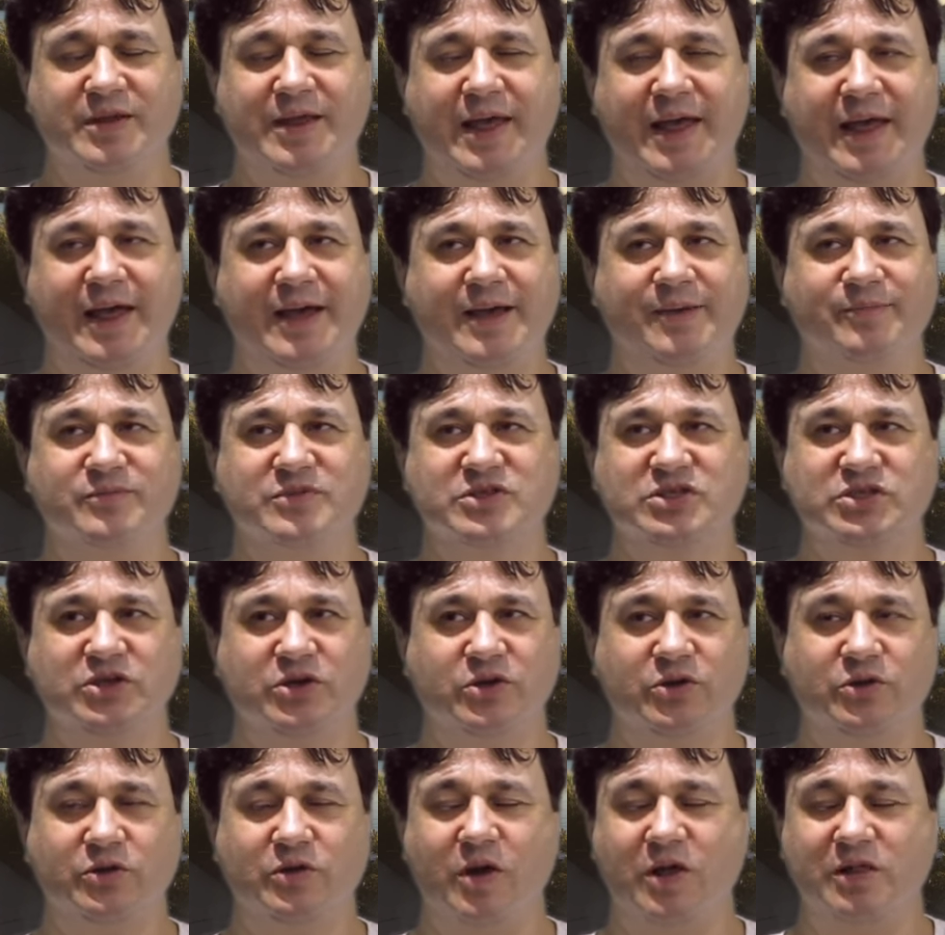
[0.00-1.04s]
Um,
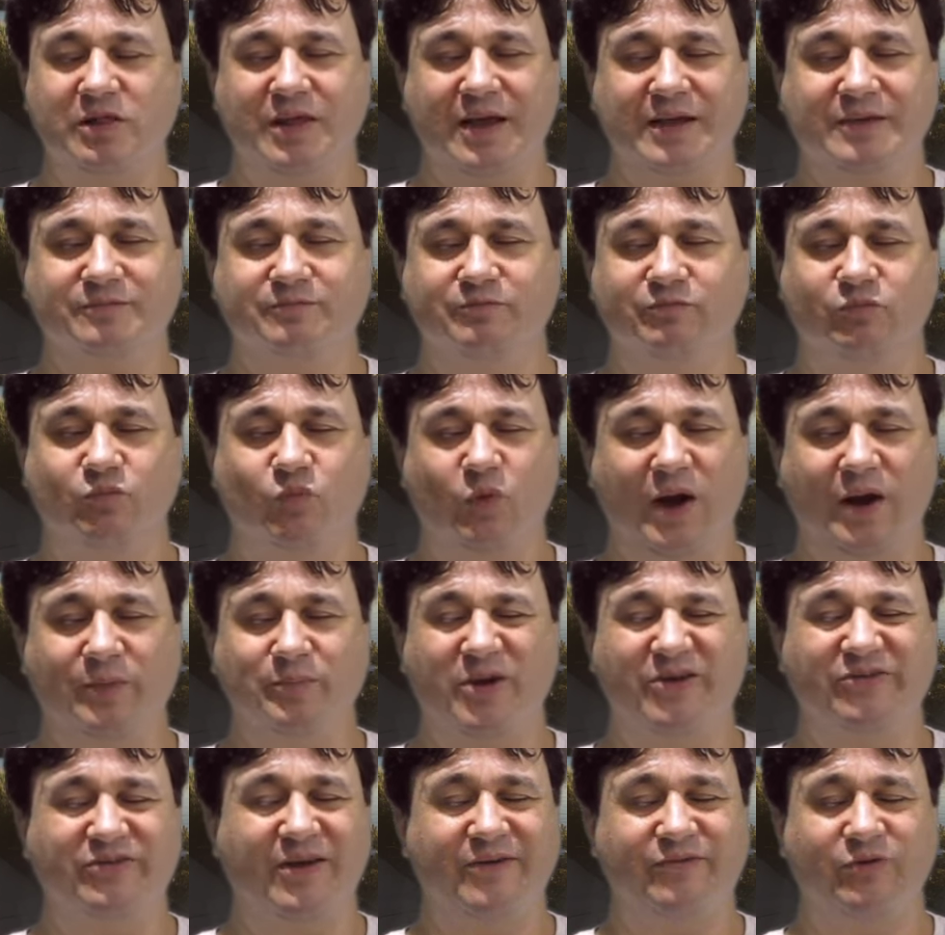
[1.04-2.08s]
so, like, one of
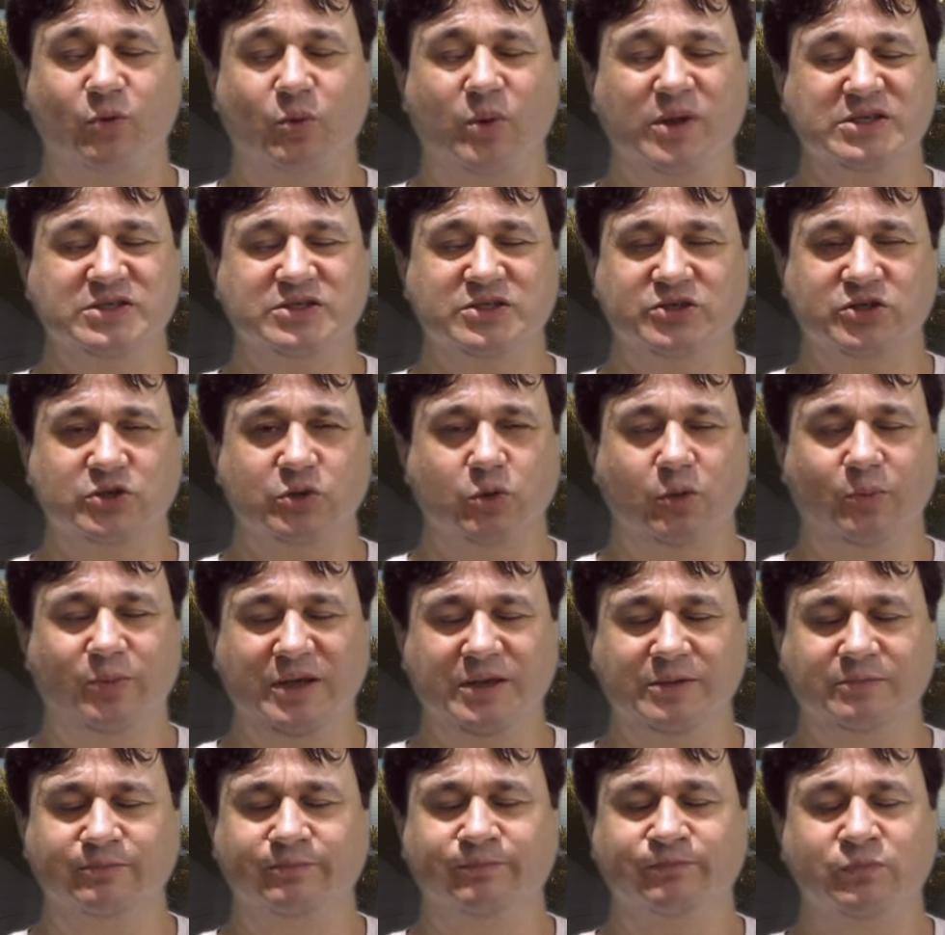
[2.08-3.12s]
my favourite ones to do will
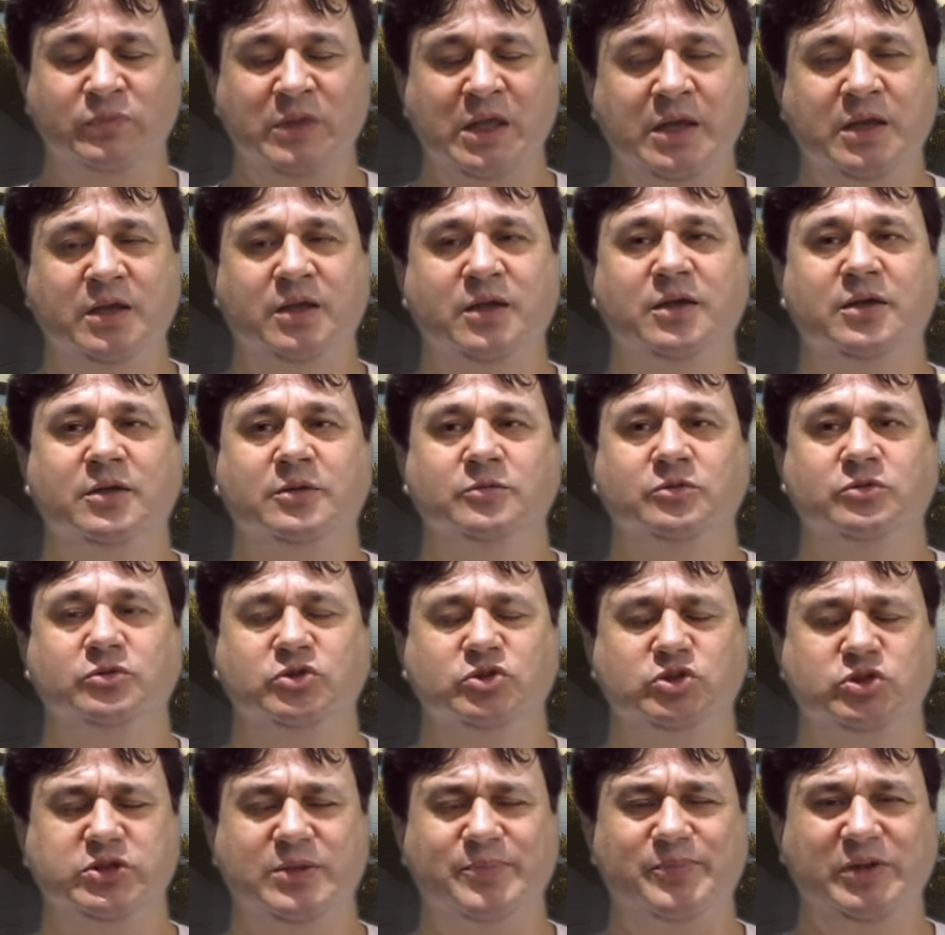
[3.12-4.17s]
be
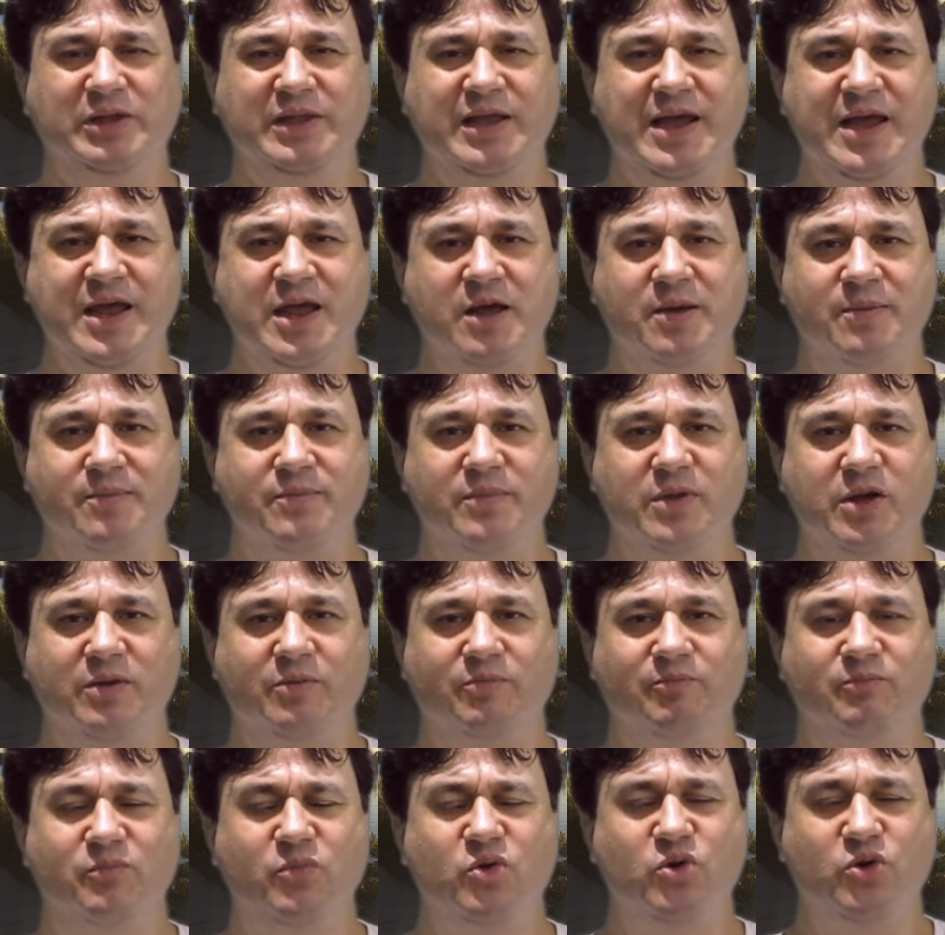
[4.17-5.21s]
Triple M,
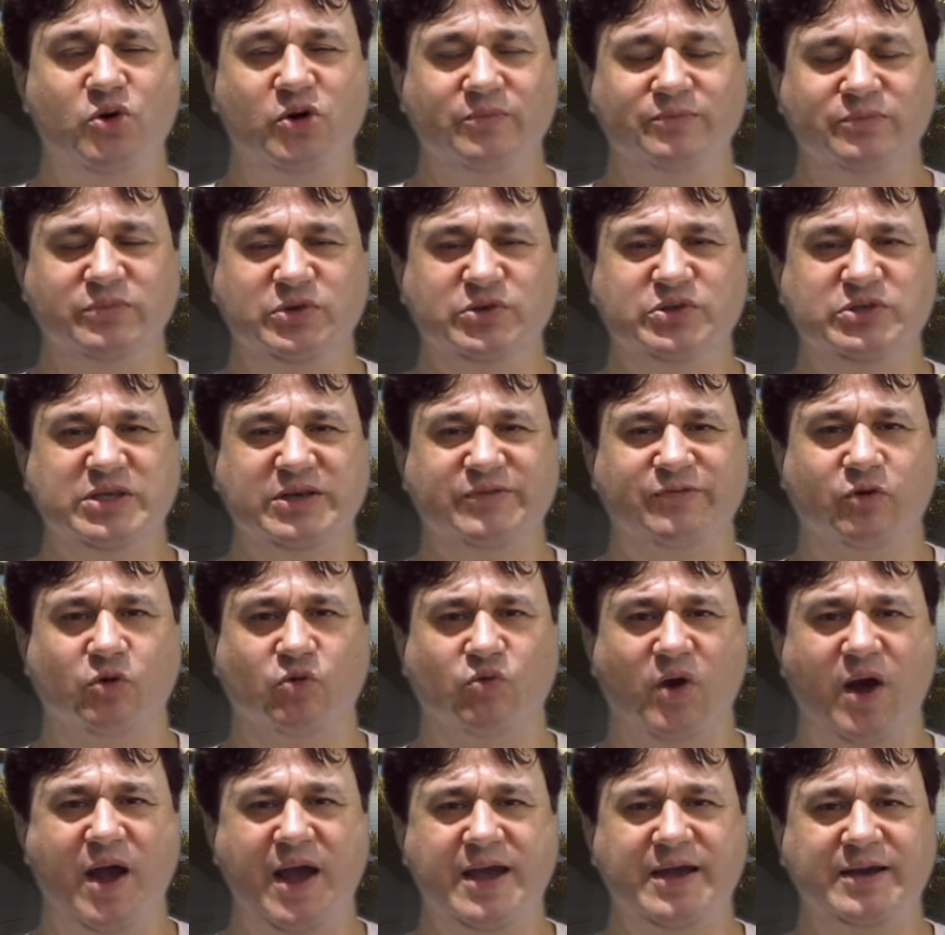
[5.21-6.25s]
more music
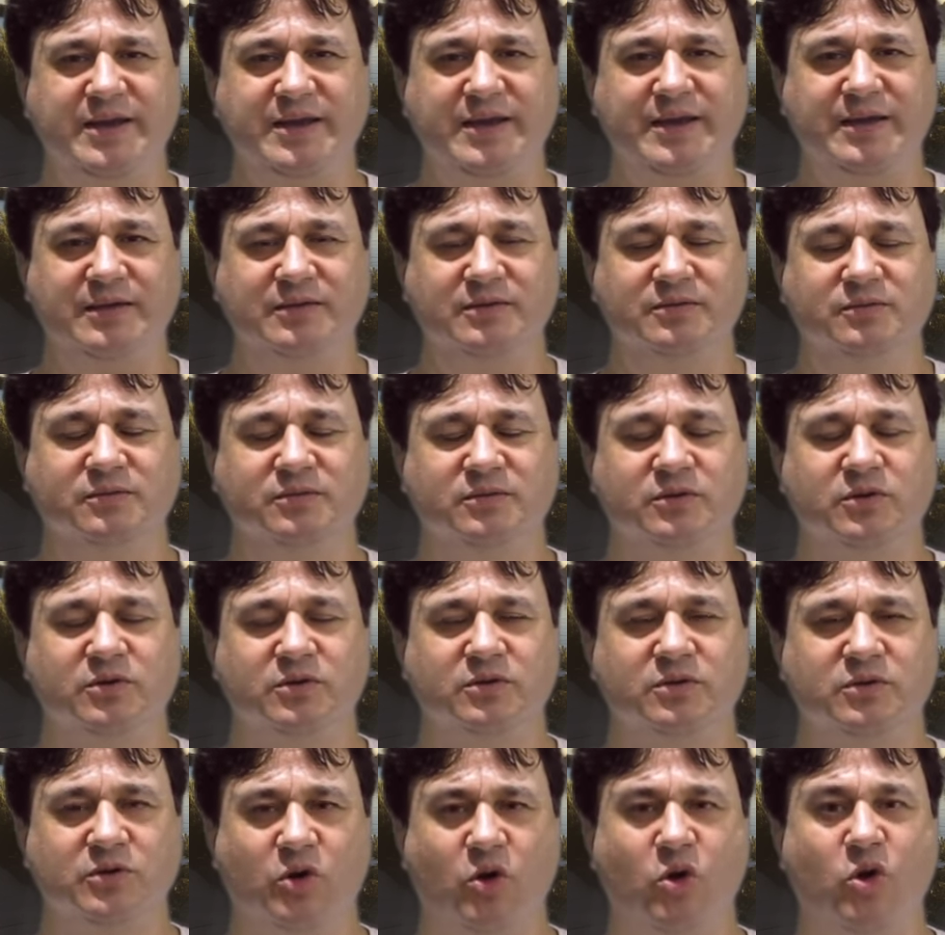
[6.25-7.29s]
variety,
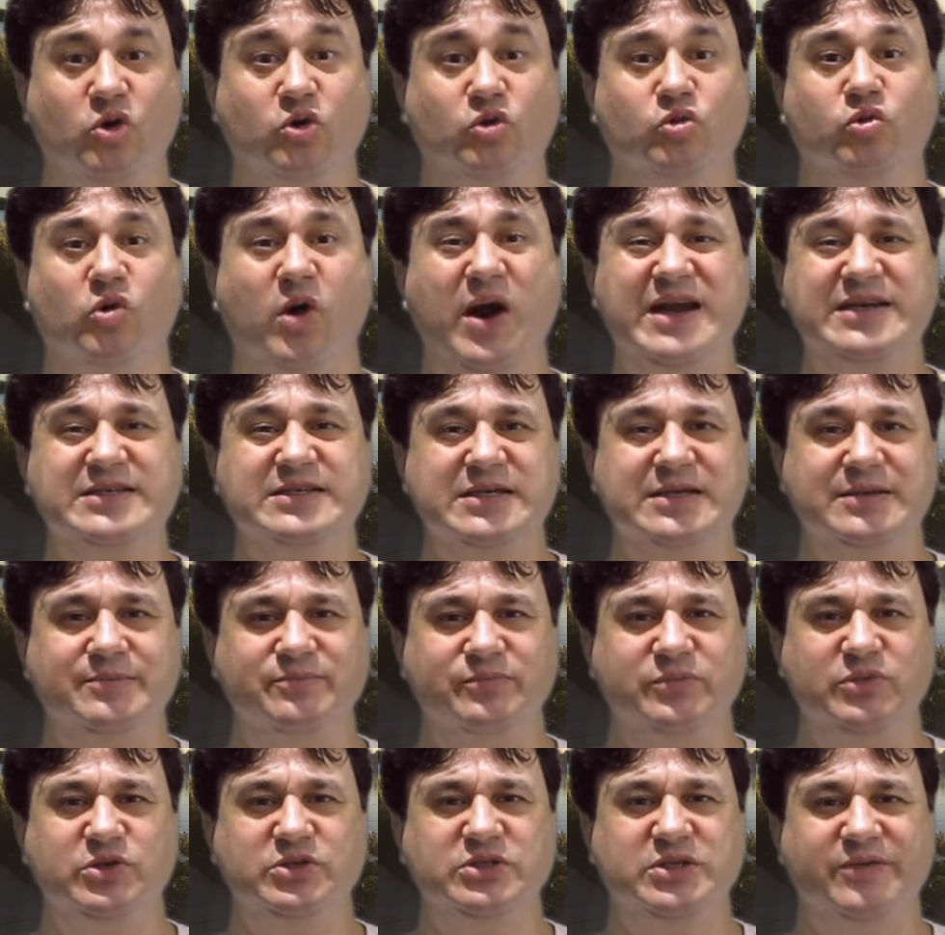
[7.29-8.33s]
or greater
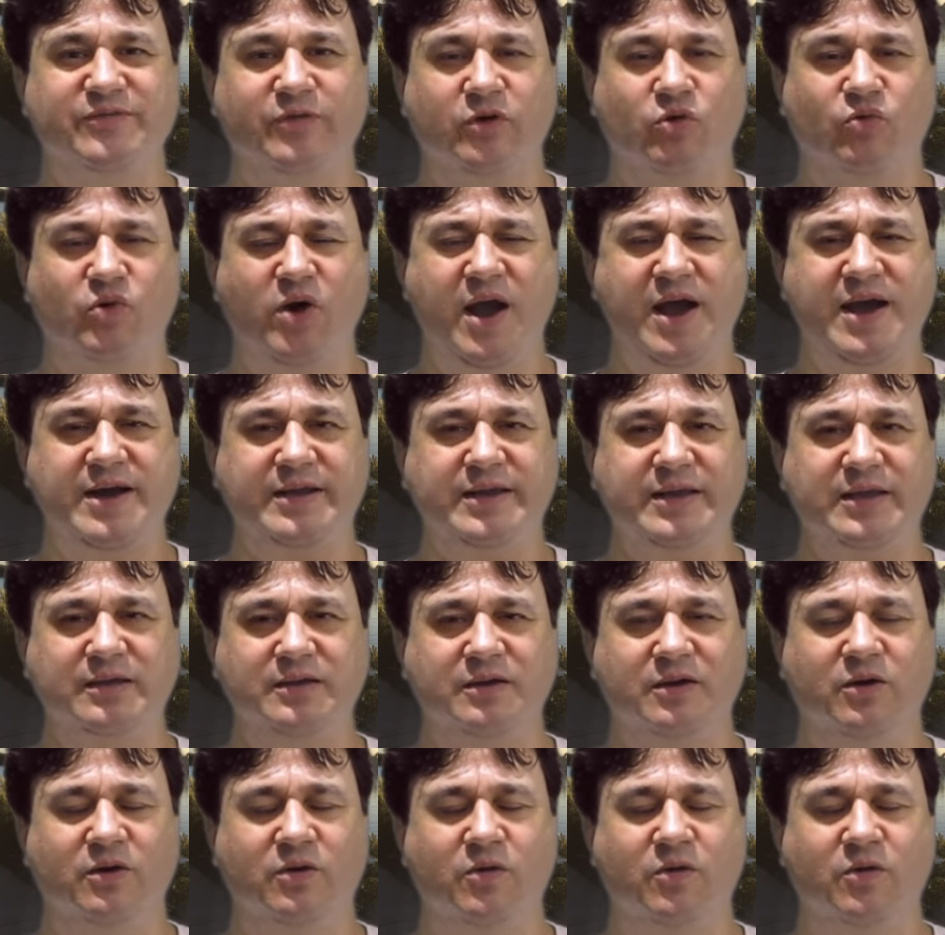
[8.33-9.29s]
music variety,